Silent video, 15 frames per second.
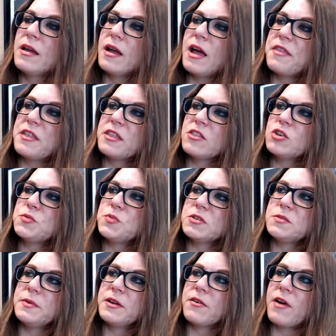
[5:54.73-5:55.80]
I think they're supposed
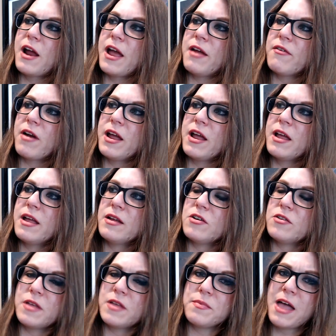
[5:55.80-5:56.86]
to be gray, right?
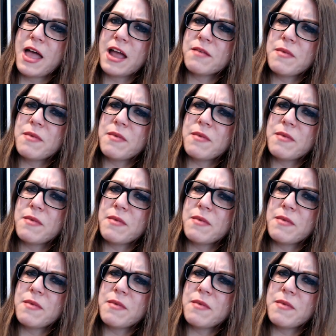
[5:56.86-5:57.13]
Are they black?